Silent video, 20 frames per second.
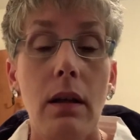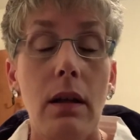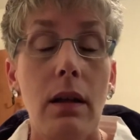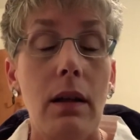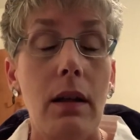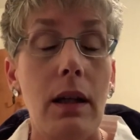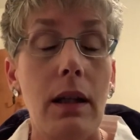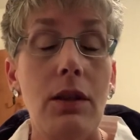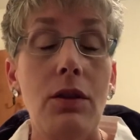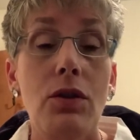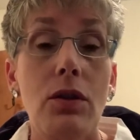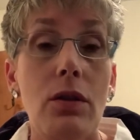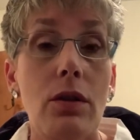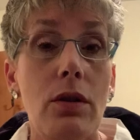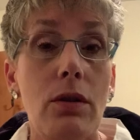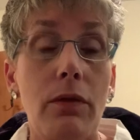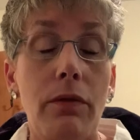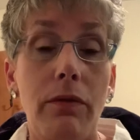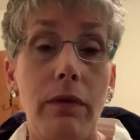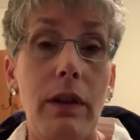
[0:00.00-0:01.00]
It's just
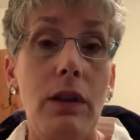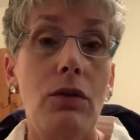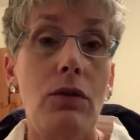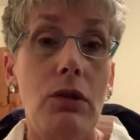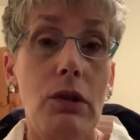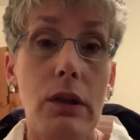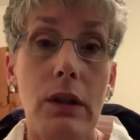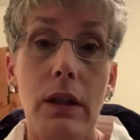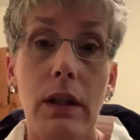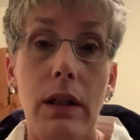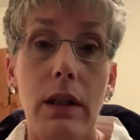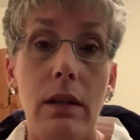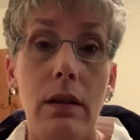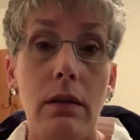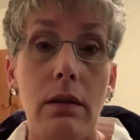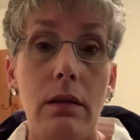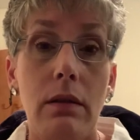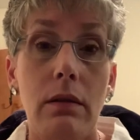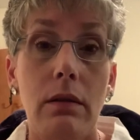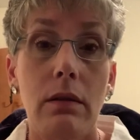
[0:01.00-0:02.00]
your feel-good
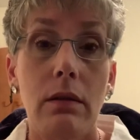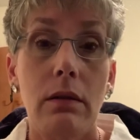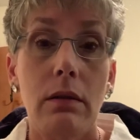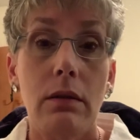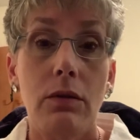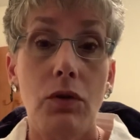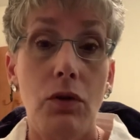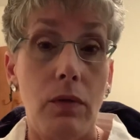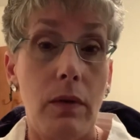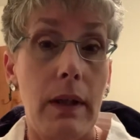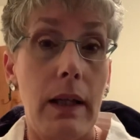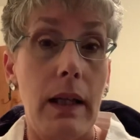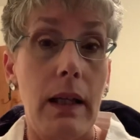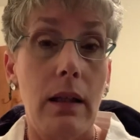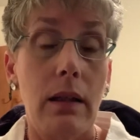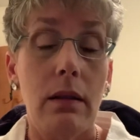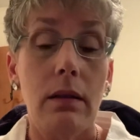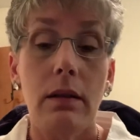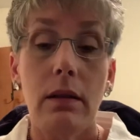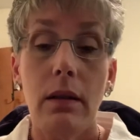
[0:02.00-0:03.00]

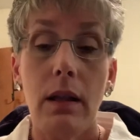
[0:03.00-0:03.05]
drink.